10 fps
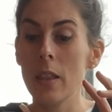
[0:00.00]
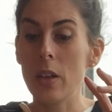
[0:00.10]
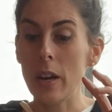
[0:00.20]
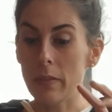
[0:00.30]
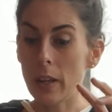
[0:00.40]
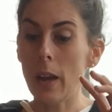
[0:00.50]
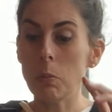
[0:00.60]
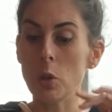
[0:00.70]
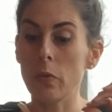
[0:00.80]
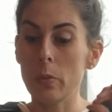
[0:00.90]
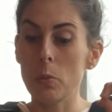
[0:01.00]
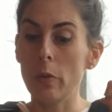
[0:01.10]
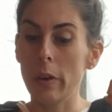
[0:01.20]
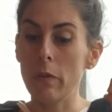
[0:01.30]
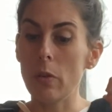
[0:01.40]
that have kept you from
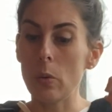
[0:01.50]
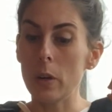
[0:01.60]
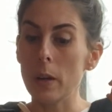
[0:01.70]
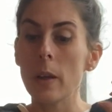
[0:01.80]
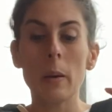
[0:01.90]
moving forward.